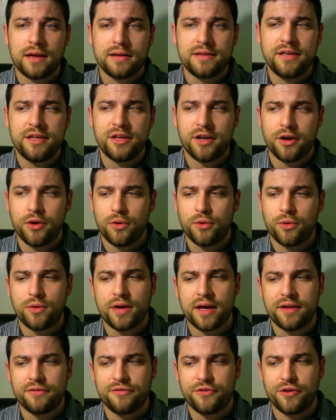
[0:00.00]

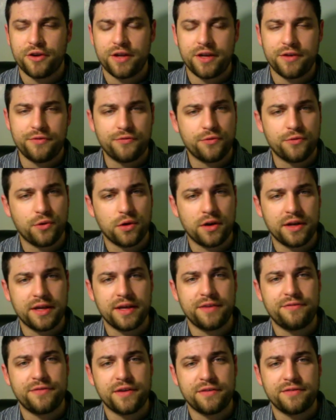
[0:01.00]
kind of 30,
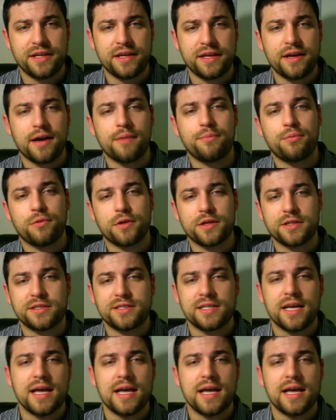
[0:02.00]
40, 50 upwards,